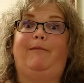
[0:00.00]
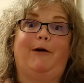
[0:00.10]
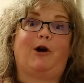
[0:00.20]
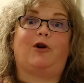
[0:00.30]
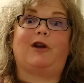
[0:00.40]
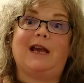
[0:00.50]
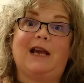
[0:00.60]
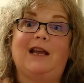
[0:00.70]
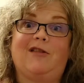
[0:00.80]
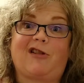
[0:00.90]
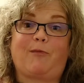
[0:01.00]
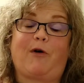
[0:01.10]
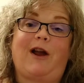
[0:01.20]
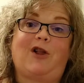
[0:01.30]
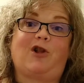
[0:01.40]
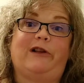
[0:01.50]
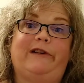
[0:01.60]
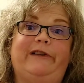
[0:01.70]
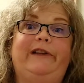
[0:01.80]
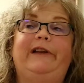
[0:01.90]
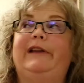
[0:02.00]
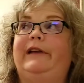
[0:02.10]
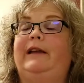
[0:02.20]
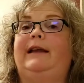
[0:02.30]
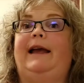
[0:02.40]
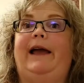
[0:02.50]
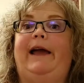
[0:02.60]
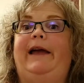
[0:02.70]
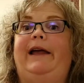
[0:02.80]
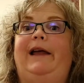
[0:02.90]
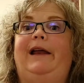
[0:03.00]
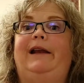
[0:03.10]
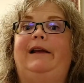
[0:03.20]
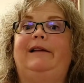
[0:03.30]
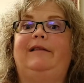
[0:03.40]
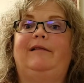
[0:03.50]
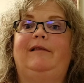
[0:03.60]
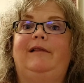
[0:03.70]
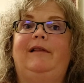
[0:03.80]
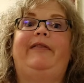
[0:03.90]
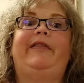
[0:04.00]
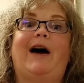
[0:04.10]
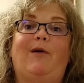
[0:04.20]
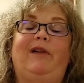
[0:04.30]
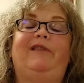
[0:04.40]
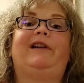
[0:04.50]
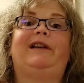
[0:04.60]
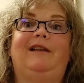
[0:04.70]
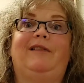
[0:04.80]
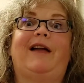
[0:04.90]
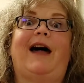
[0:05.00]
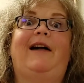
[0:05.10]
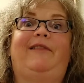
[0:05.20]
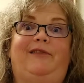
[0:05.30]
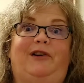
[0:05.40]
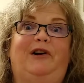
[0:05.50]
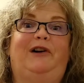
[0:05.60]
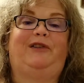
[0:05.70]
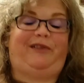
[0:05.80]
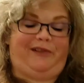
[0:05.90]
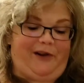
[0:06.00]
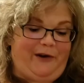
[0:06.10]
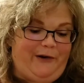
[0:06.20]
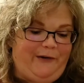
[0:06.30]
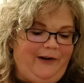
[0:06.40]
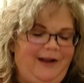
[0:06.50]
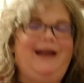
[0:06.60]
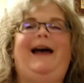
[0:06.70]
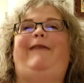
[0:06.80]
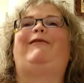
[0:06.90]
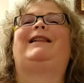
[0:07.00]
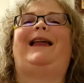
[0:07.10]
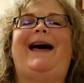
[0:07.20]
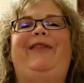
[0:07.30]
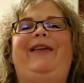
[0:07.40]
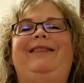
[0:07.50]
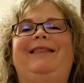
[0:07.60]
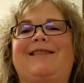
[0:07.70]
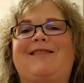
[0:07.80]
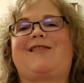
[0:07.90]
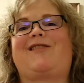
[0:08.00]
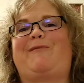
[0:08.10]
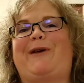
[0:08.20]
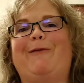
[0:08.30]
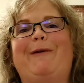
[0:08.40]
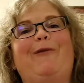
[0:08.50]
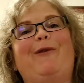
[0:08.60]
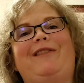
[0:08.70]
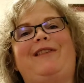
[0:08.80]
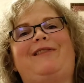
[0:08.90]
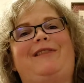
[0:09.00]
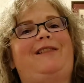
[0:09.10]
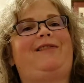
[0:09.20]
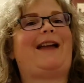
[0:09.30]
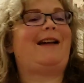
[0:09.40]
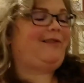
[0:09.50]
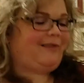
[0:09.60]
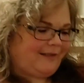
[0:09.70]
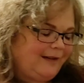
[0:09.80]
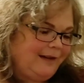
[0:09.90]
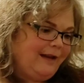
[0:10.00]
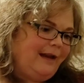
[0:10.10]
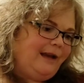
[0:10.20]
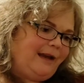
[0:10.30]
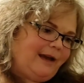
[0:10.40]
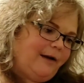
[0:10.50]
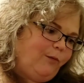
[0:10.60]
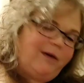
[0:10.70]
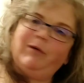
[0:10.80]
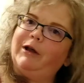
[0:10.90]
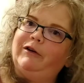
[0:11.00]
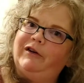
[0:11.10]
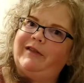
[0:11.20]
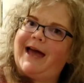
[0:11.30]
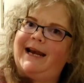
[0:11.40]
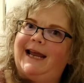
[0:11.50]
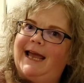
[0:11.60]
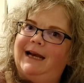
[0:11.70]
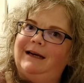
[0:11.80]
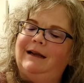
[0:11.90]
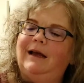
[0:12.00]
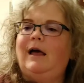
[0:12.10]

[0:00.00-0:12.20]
cooking inspiration, and that was a disaster. So I'm glad that this experiment was a success. And we will do that again